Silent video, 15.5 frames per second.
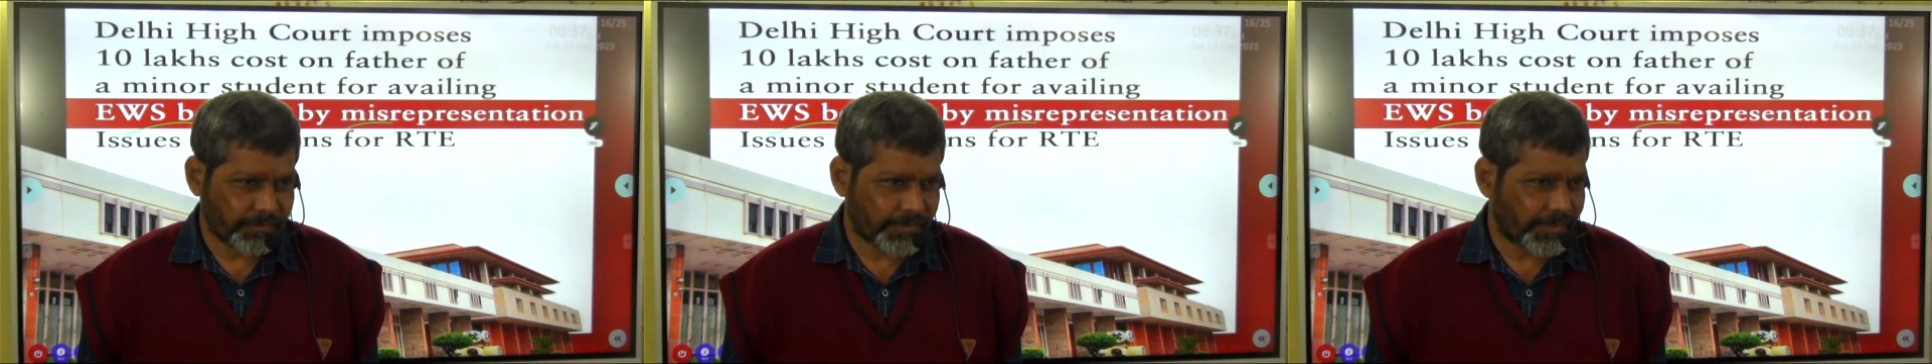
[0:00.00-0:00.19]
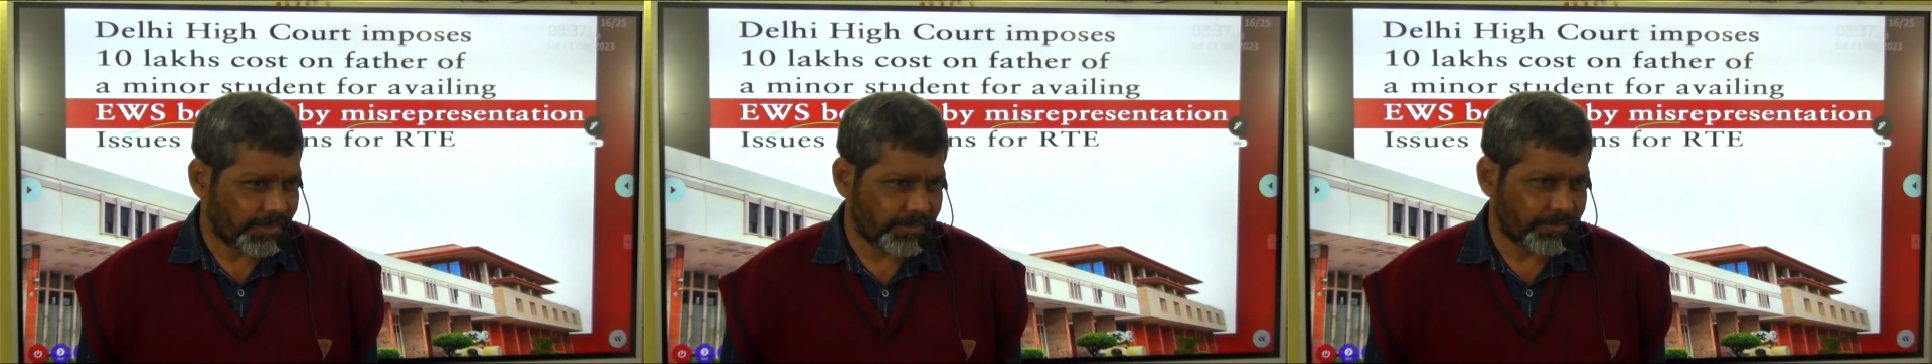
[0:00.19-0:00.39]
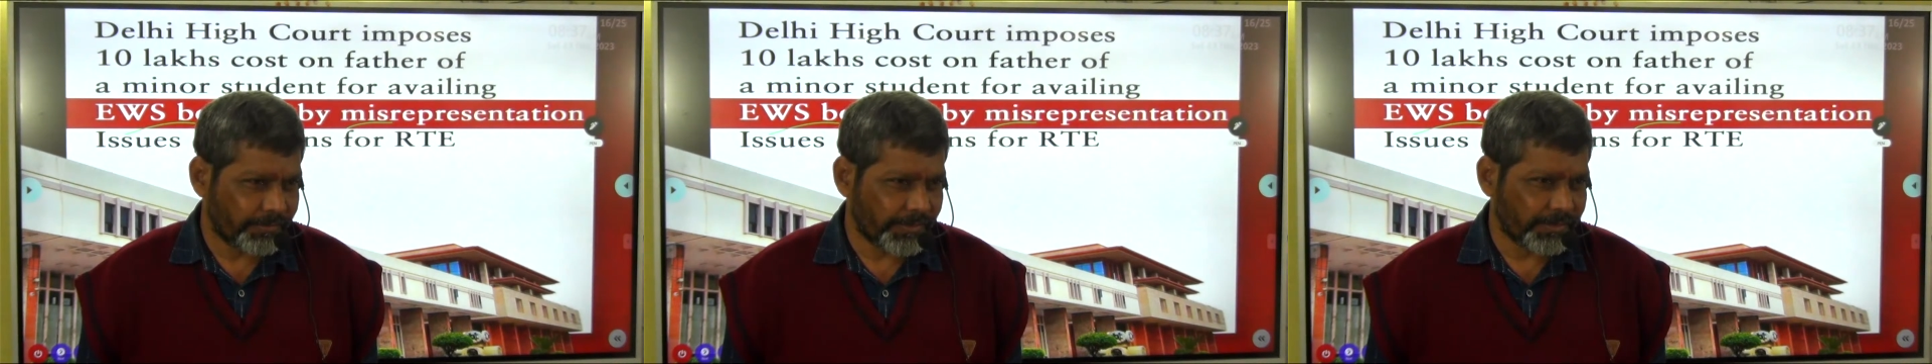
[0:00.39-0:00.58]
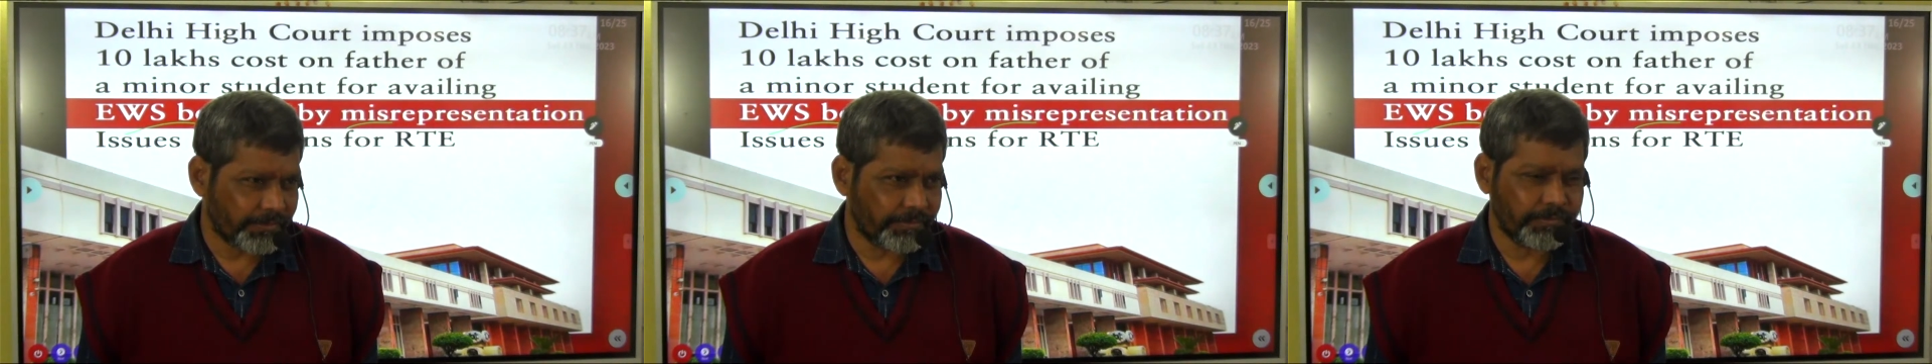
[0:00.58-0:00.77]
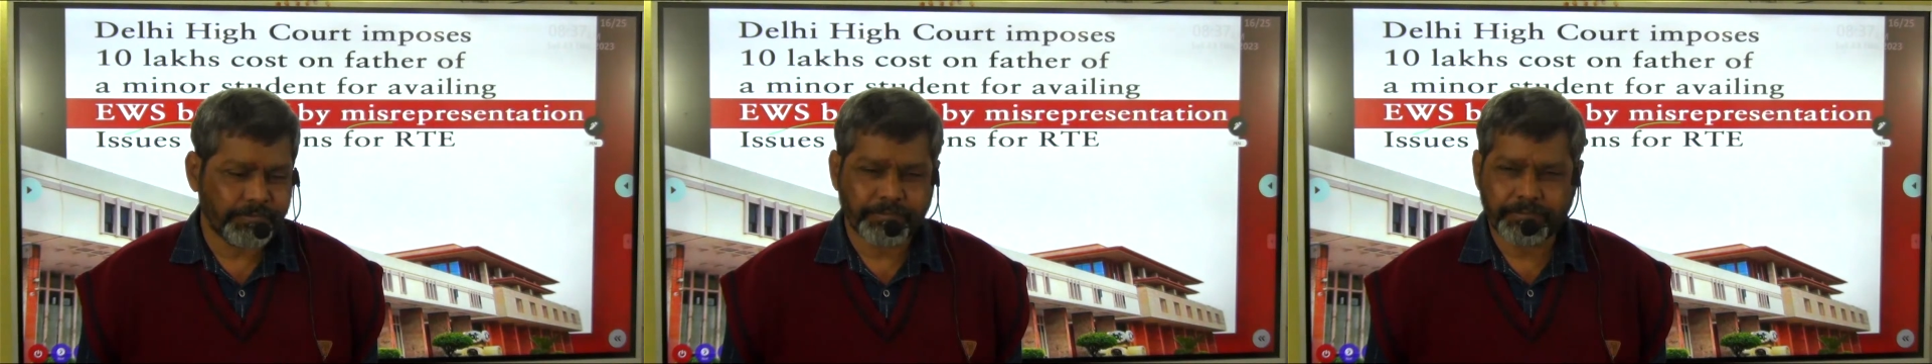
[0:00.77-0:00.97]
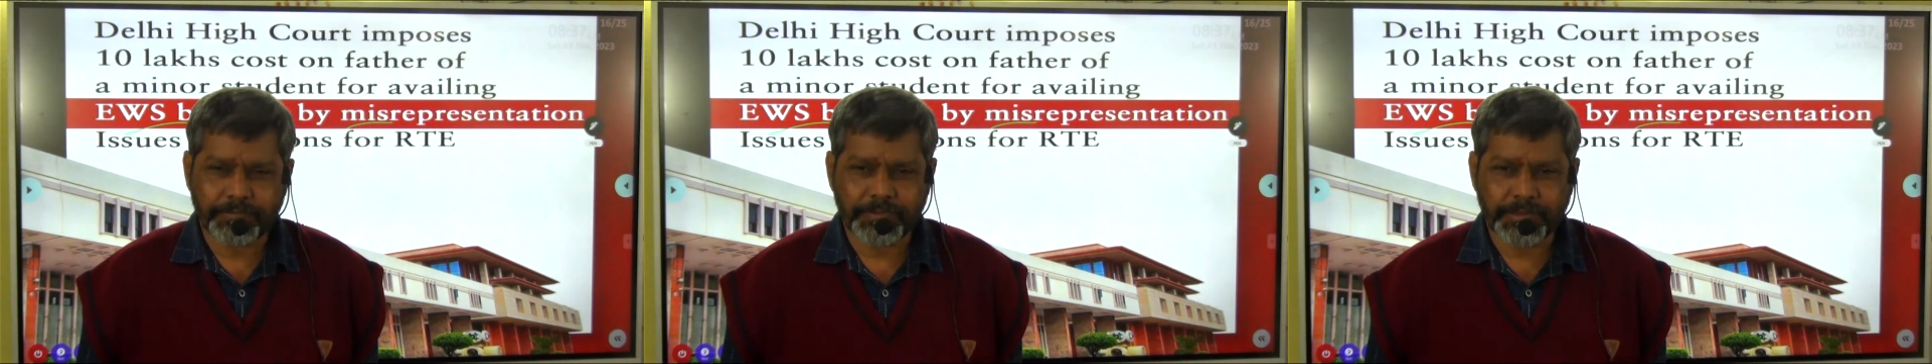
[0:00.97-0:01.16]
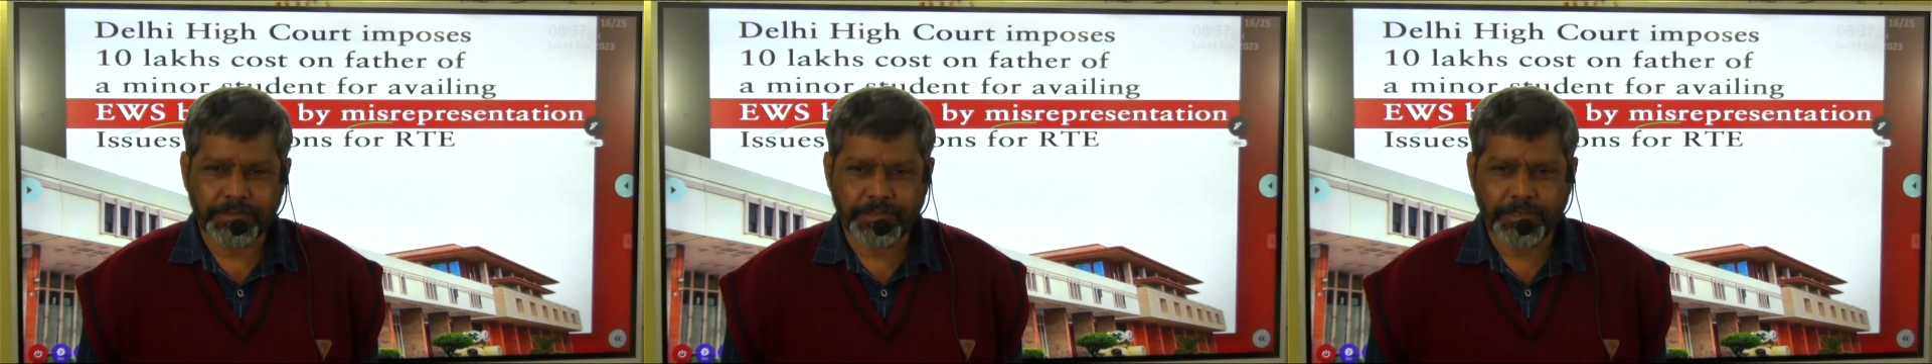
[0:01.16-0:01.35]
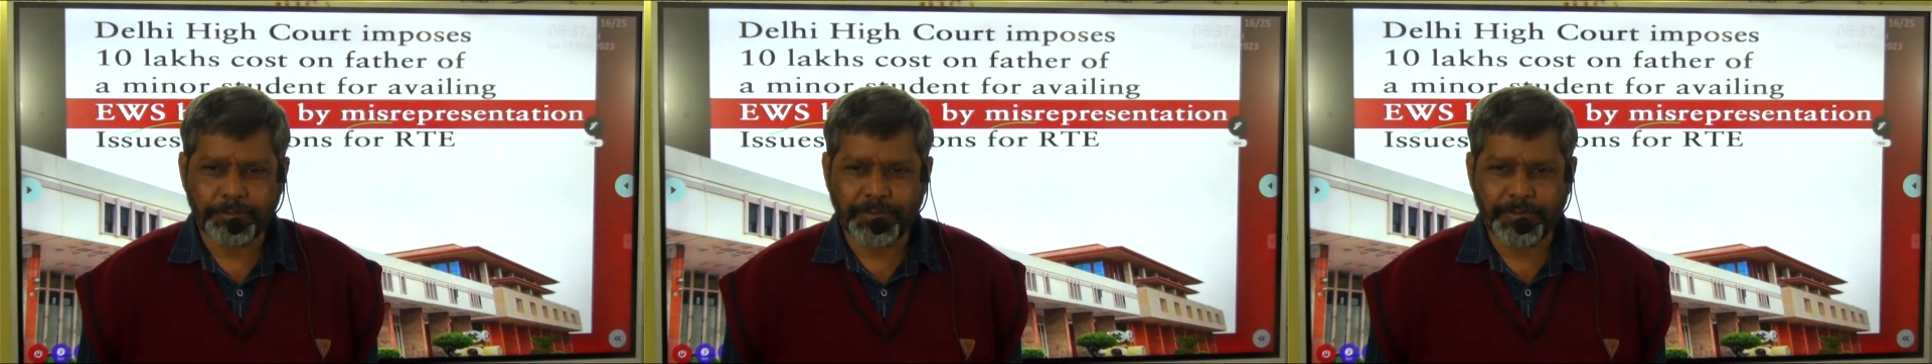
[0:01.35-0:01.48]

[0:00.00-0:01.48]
right, when he